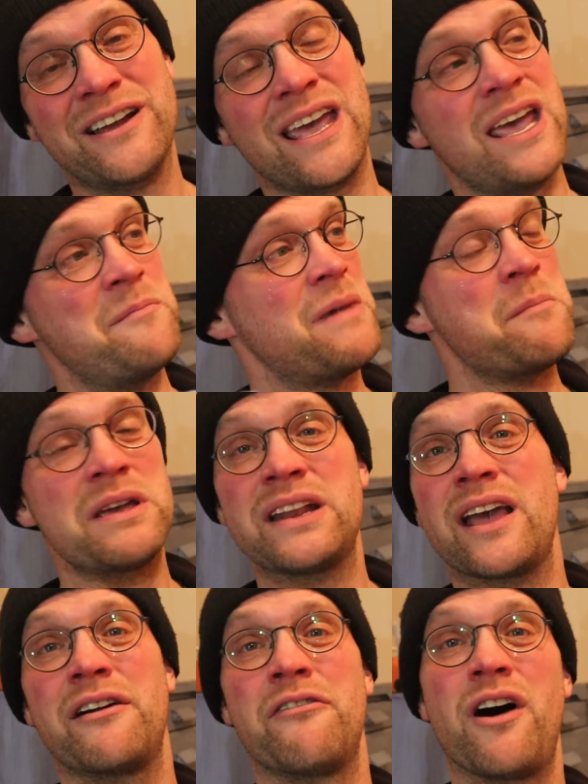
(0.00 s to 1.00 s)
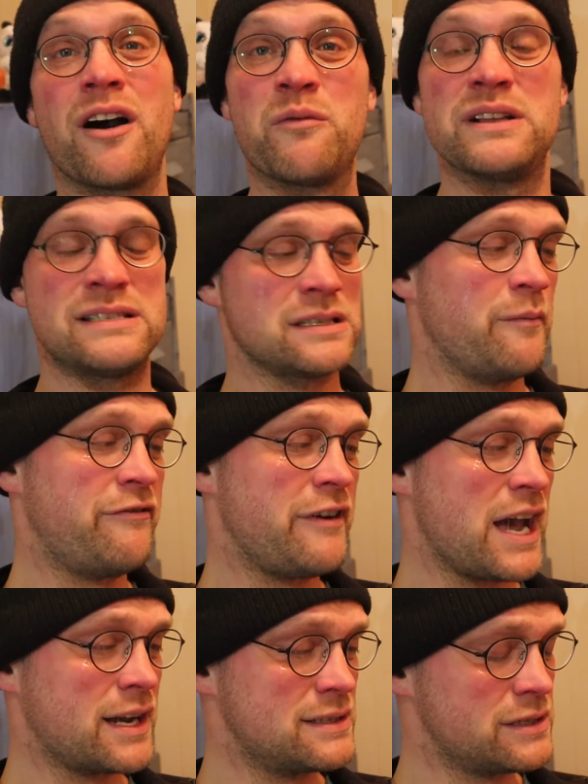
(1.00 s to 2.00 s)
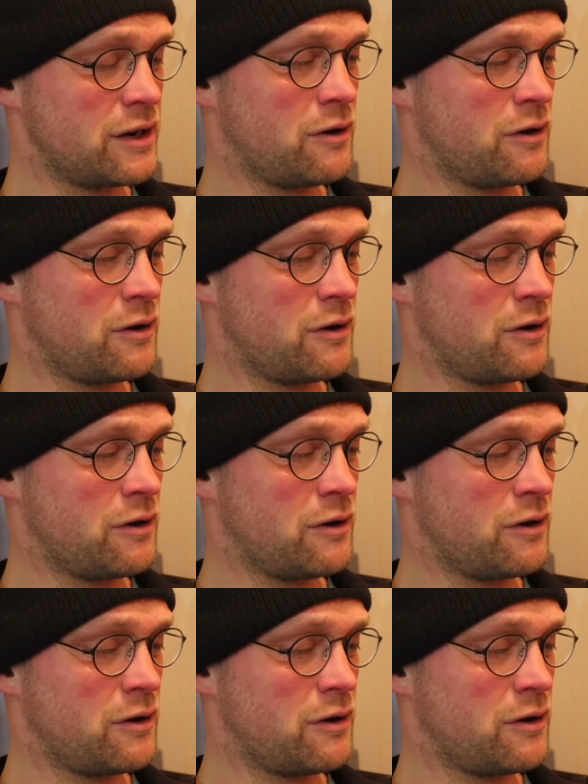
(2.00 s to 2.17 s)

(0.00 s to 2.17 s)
Okay, maybe they are wrong with some facts.